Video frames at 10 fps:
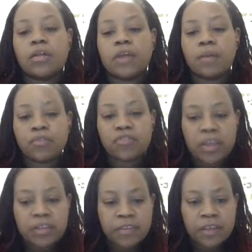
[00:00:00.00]

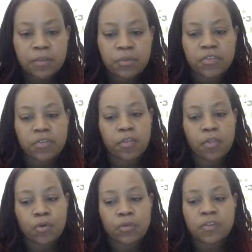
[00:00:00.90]
WJZ, which is the
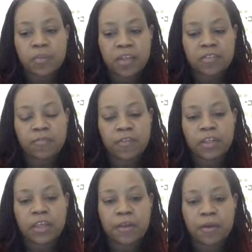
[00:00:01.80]
local CBS affiliate here